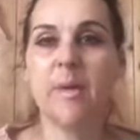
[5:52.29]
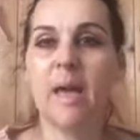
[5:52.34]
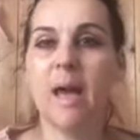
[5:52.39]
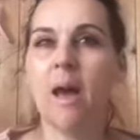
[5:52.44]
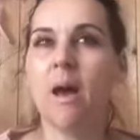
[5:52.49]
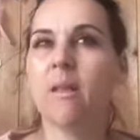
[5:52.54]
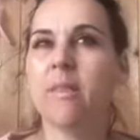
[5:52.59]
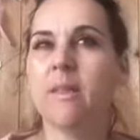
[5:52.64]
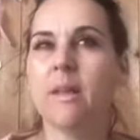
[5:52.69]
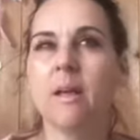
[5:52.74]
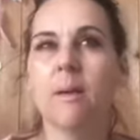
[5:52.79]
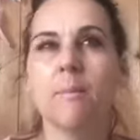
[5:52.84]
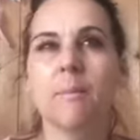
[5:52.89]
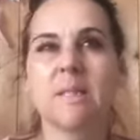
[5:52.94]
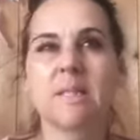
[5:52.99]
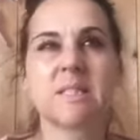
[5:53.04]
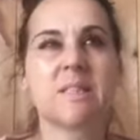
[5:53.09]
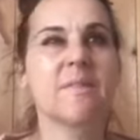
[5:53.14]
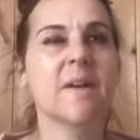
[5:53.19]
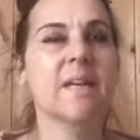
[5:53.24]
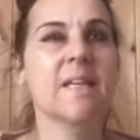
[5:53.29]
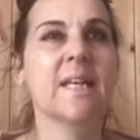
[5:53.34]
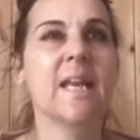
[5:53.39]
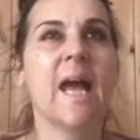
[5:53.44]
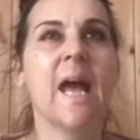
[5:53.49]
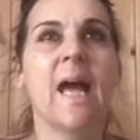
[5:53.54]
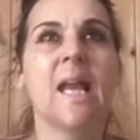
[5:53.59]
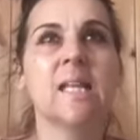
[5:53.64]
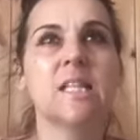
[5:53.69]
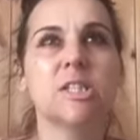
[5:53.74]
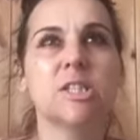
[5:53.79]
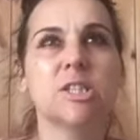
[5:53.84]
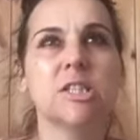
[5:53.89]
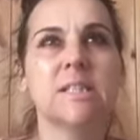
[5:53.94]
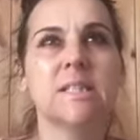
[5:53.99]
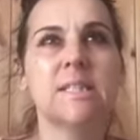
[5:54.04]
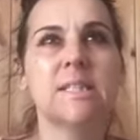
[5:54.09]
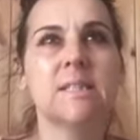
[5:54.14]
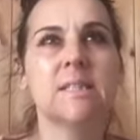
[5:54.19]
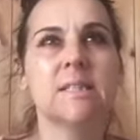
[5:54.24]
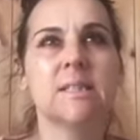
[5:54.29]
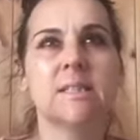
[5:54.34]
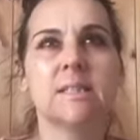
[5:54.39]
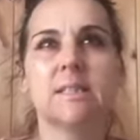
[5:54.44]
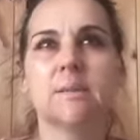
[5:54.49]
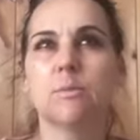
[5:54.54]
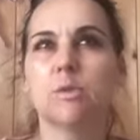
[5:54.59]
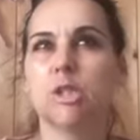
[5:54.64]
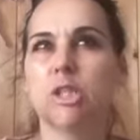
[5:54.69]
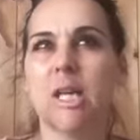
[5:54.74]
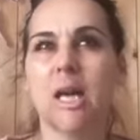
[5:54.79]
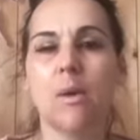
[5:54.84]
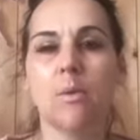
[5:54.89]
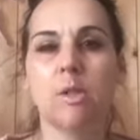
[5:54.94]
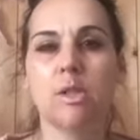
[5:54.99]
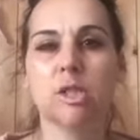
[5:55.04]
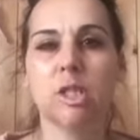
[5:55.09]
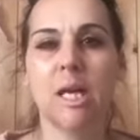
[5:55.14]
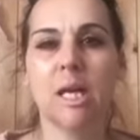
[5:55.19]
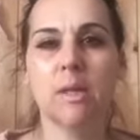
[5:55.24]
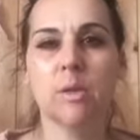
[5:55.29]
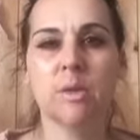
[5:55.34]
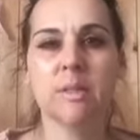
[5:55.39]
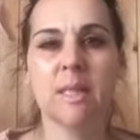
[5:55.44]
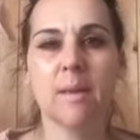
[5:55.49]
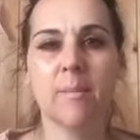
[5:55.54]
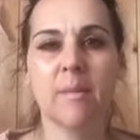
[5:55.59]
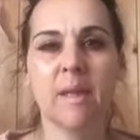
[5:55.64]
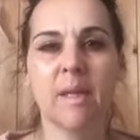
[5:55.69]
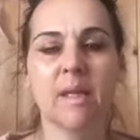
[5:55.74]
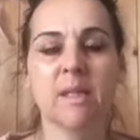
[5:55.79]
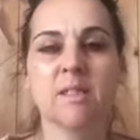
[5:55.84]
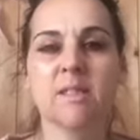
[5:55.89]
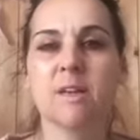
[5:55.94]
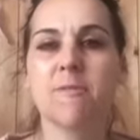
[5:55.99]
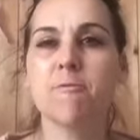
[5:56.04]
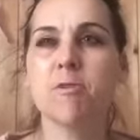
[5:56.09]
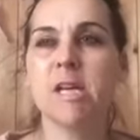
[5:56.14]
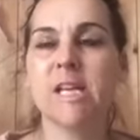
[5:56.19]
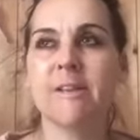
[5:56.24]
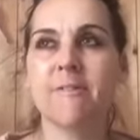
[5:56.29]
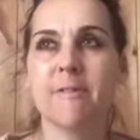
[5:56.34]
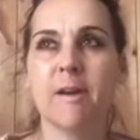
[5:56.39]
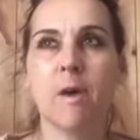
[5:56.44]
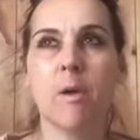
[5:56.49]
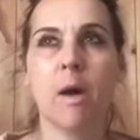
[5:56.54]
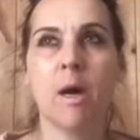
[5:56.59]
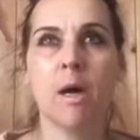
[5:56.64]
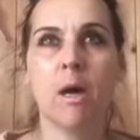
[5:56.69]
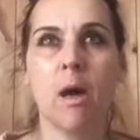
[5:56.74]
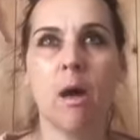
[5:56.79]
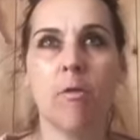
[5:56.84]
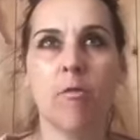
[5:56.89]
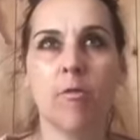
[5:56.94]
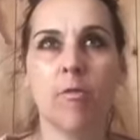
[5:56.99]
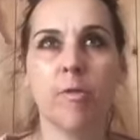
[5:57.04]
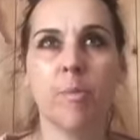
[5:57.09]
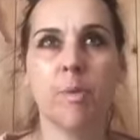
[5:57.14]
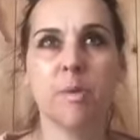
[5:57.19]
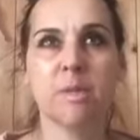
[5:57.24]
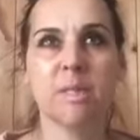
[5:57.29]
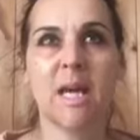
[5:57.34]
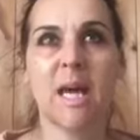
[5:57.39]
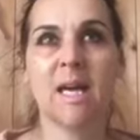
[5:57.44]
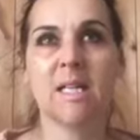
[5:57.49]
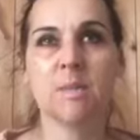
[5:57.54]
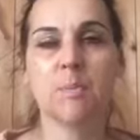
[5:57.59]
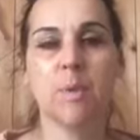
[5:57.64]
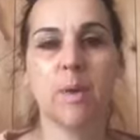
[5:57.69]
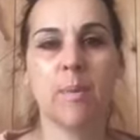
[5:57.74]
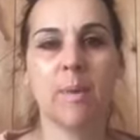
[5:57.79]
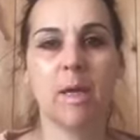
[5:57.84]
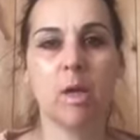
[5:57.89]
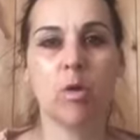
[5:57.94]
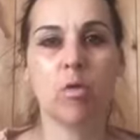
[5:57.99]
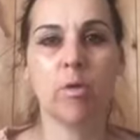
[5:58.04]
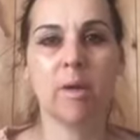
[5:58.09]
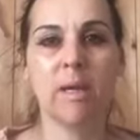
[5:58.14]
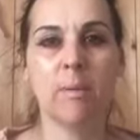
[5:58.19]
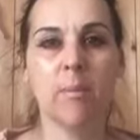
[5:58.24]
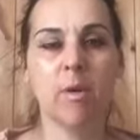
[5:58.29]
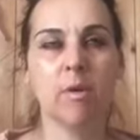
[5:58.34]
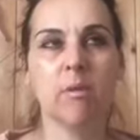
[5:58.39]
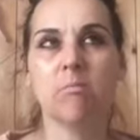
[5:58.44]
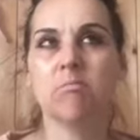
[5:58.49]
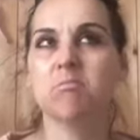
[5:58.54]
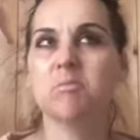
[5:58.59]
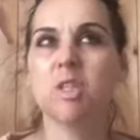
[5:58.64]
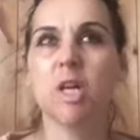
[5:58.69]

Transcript: yeah, I think I must have had an allergy to some shower gel or something because I really felt uncomfortable, so I had to put a bit of cream on.